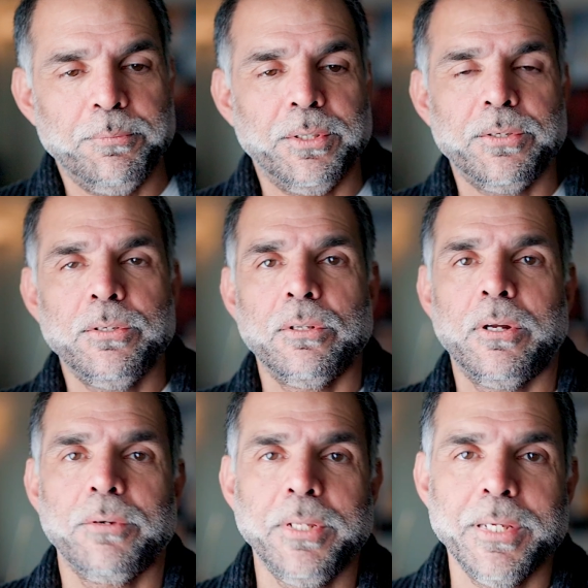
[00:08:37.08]
But this is
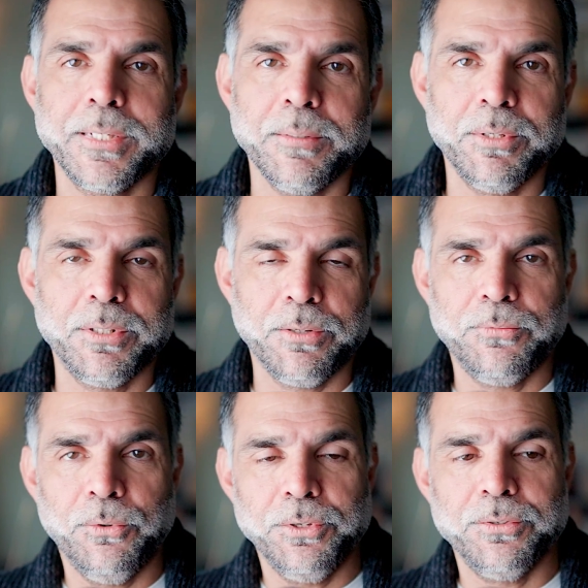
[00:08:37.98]
not really a simplistic
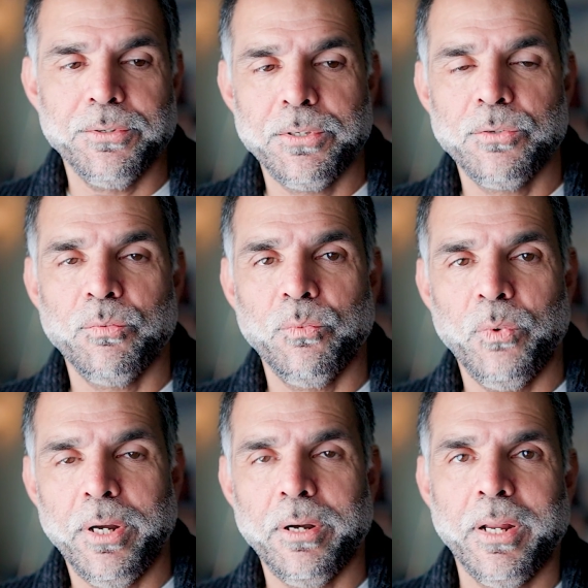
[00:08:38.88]
for each. This is
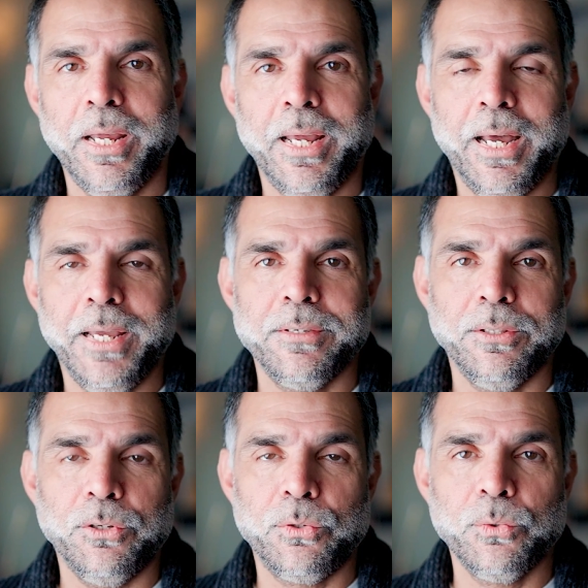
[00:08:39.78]
where I
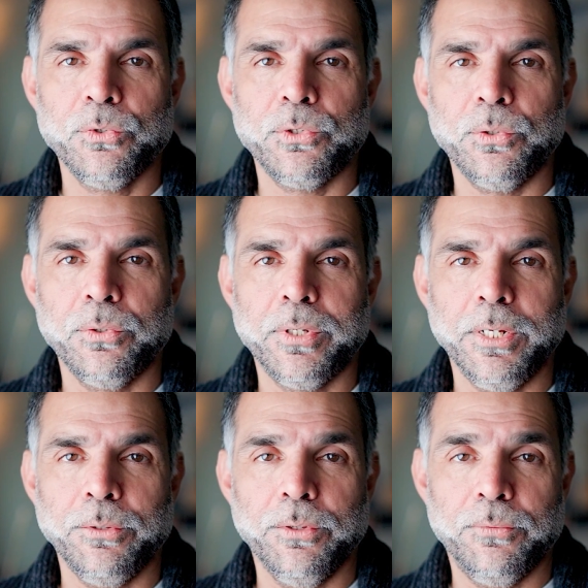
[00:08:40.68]
said the tools don't
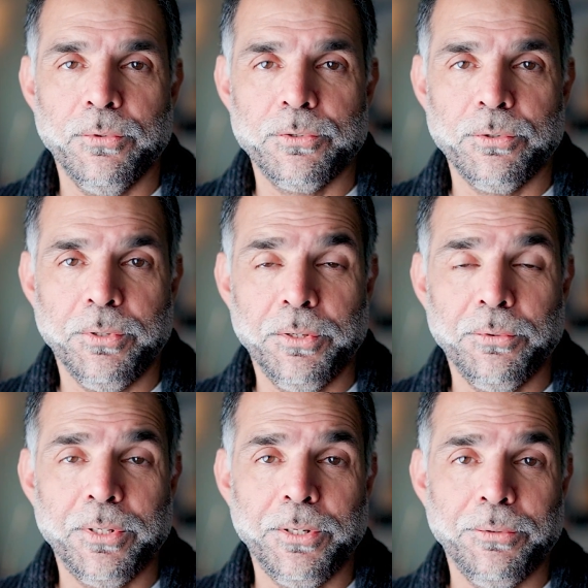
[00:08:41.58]
tell you the full story. They
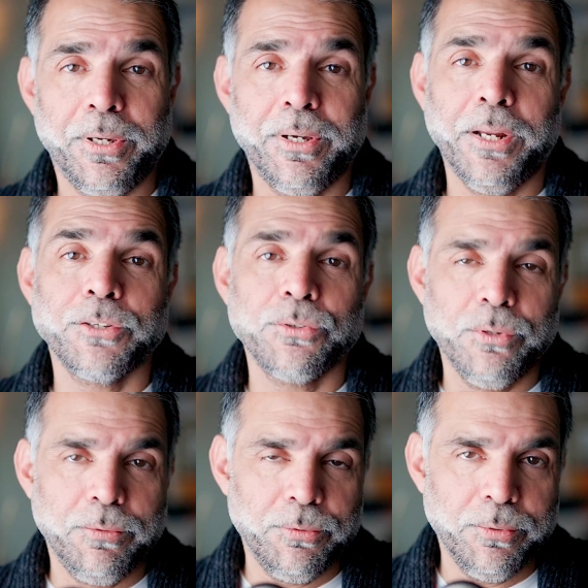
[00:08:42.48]
don't tell you the correct
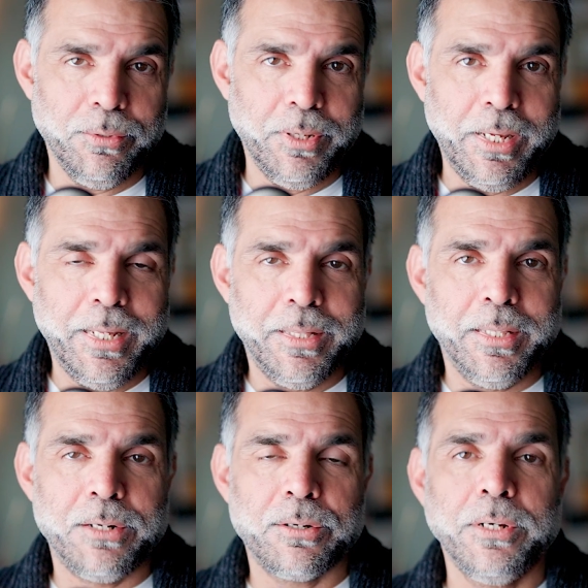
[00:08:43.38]
story, if you will.
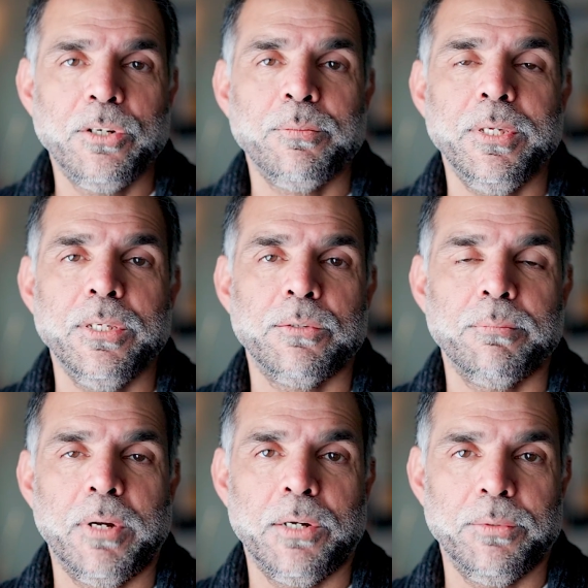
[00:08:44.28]
They're trying to be
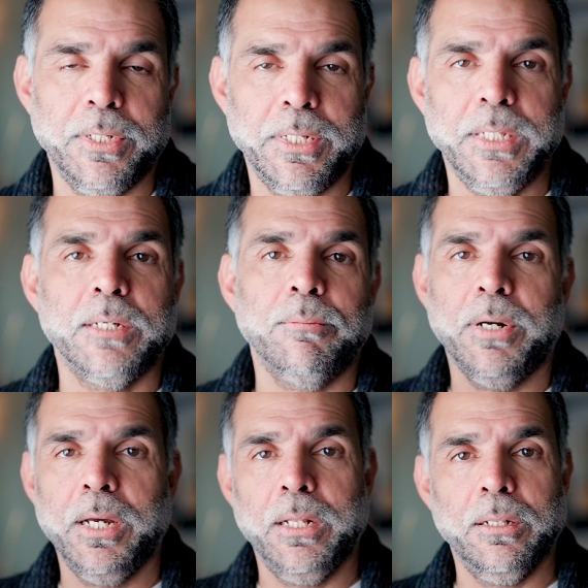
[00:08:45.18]
smart when they
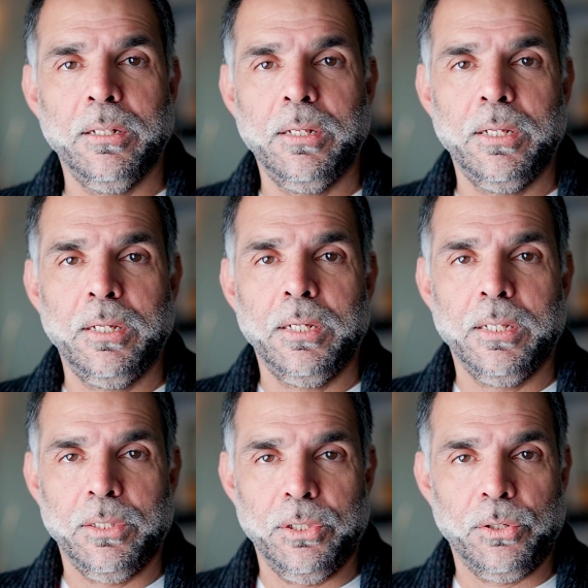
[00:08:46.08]
decompile
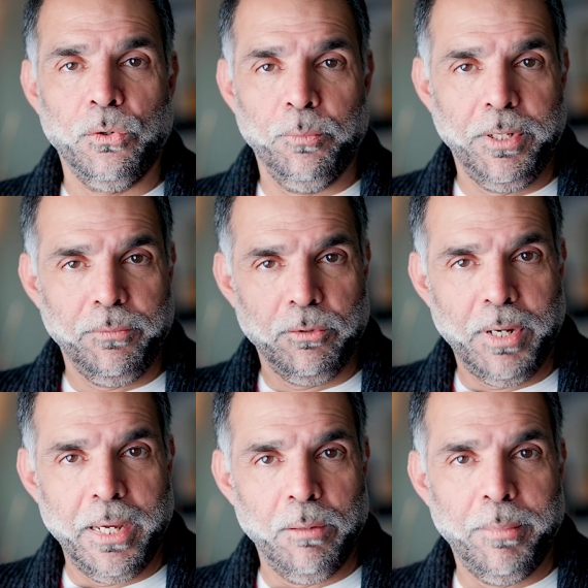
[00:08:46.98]
the code, meaning from
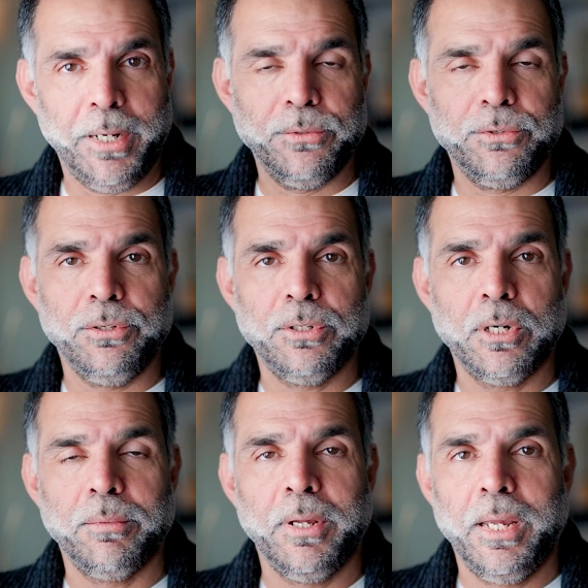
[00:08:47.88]
IL back to C
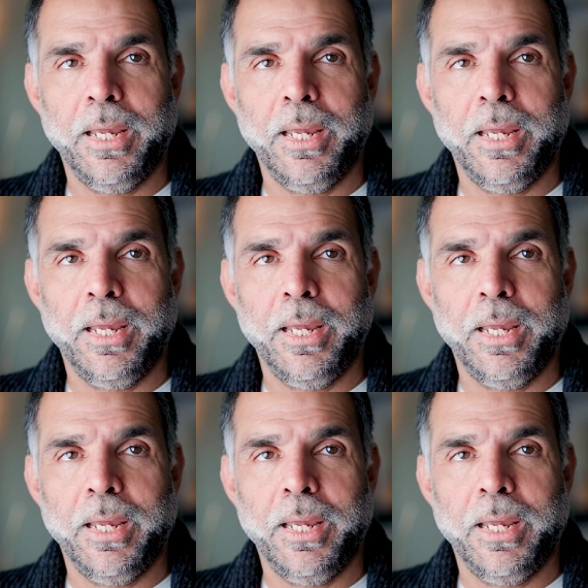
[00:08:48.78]
sharp,